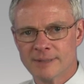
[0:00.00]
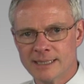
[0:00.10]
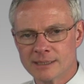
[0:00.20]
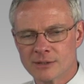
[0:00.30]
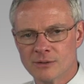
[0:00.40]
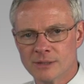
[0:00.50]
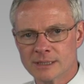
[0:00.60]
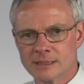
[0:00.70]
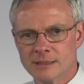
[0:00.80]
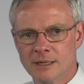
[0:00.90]

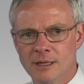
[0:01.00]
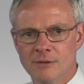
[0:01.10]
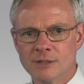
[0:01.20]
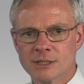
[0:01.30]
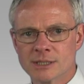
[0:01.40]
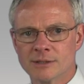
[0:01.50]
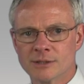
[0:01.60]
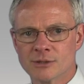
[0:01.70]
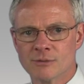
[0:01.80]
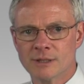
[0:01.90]
Pentecost, which is on
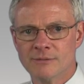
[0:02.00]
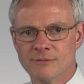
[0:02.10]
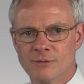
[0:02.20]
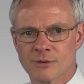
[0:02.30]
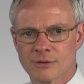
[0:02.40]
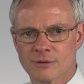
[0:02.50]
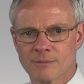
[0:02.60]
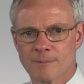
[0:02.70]
the 24th.